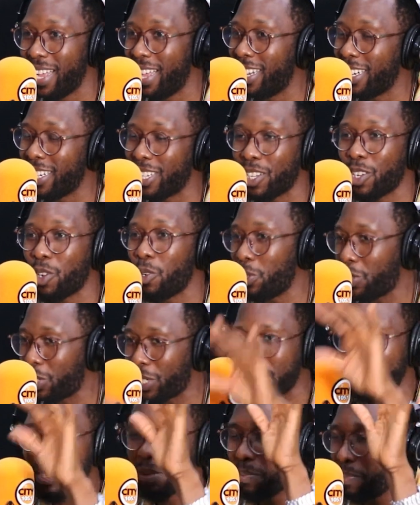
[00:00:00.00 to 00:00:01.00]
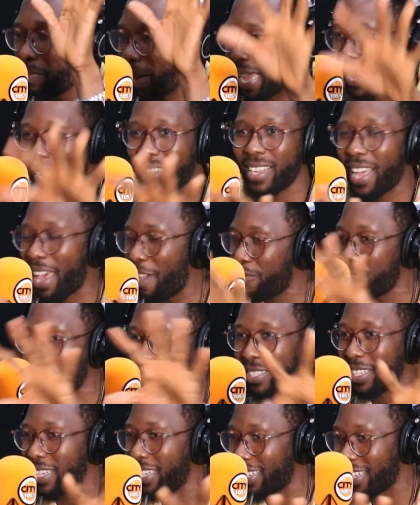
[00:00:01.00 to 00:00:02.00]
the coach, the back,
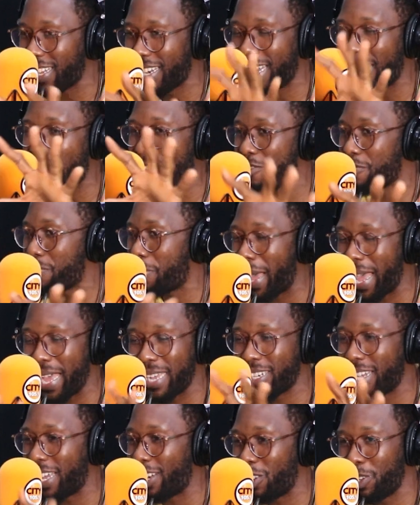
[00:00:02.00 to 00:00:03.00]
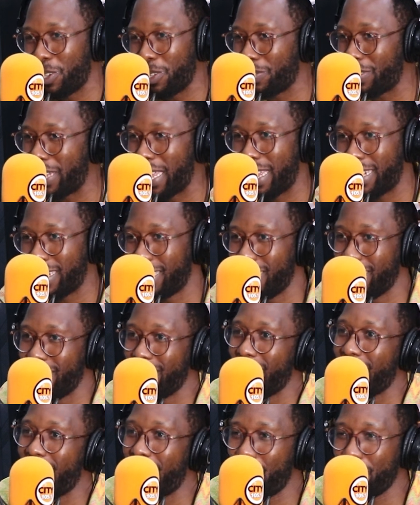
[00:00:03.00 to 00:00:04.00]
everything, the live band and all of that.
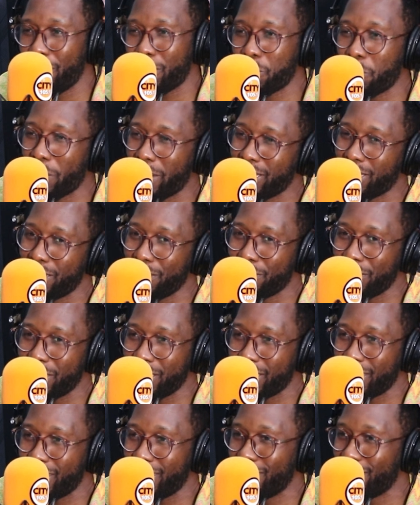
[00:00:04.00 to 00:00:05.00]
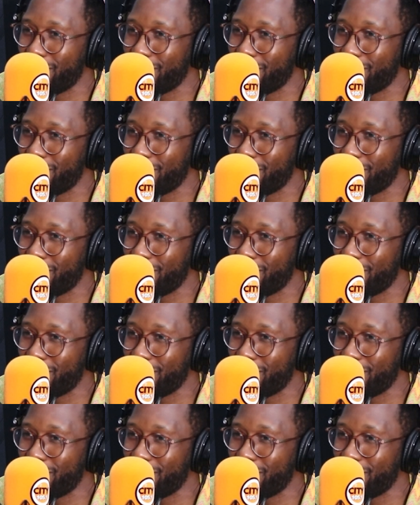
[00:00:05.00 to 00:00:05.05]
How expensive is it?